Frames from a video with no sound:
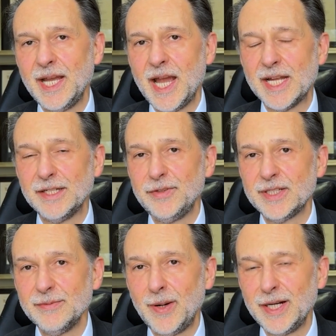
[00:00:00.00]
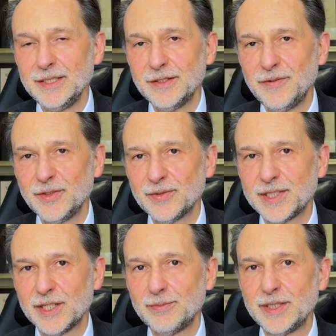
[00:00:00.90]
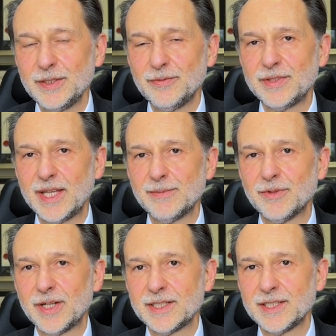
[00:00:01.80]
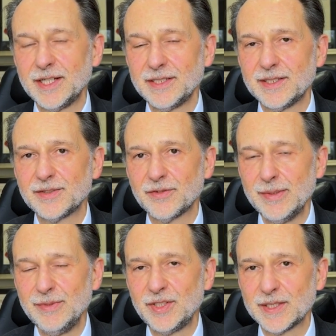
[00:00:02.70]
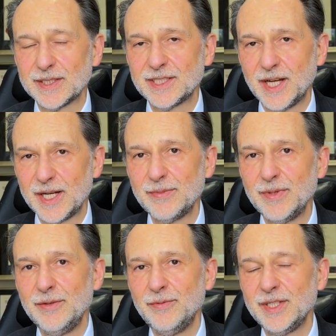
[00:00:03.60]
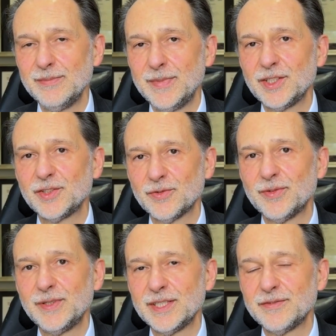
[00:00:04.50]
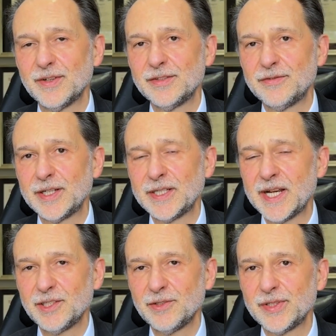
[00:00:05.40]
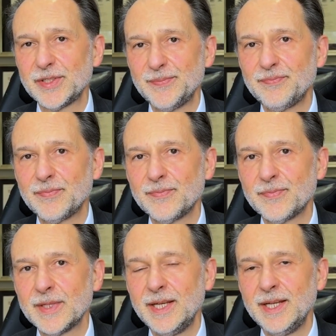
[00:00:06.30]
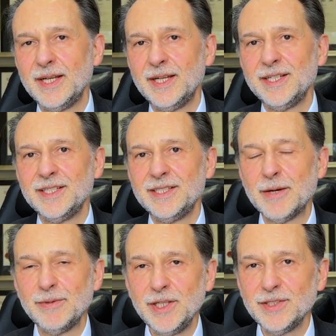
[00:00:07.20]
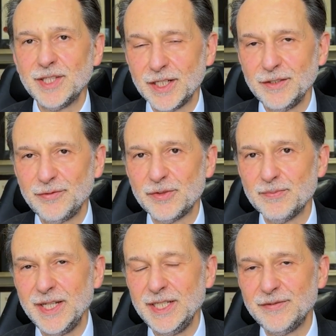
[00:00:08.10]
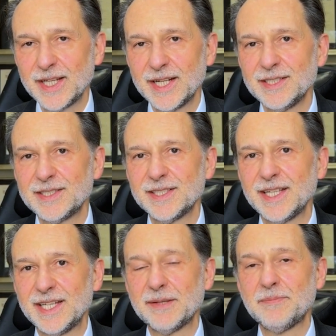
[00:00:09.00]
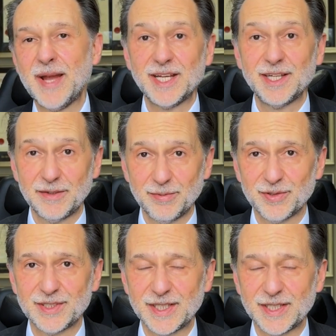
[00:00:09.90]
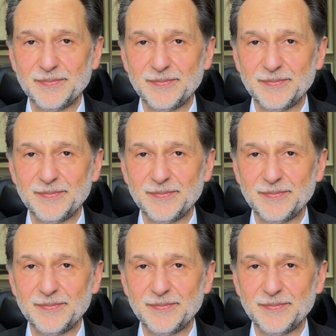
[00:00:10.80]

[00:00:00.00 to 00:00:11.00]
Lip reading: And if we combine the focal therapy with MRI guidance or imaging at the time, we can make sure it's very, very accurate. Now, we use HIFU mainly for cancers at the back of the prostate.